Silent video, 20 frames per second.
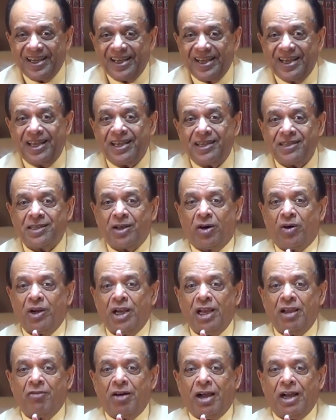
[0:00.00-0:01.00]
He is the
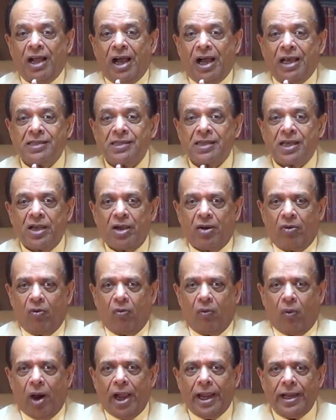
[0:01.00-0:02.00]
only one who asked,
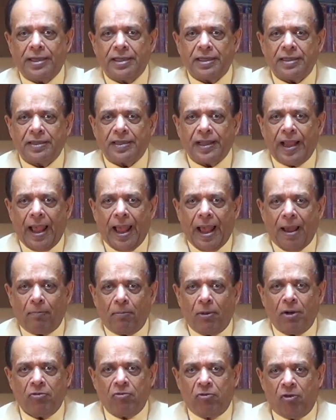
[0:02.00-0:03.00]
why did the
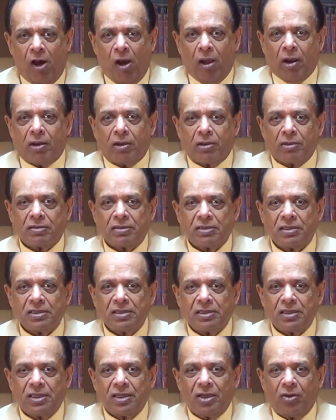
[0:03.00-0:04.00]
apple fall?
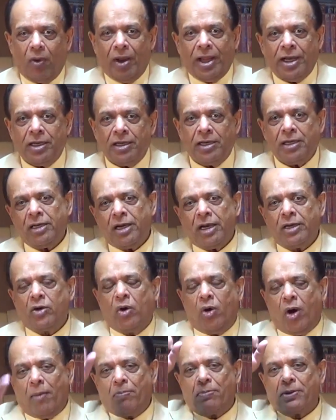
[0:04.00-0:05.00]
Why didn't it
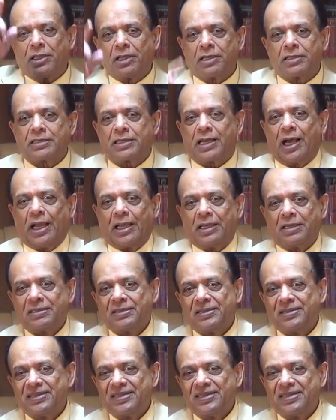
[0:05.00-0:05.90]
go up in the sky?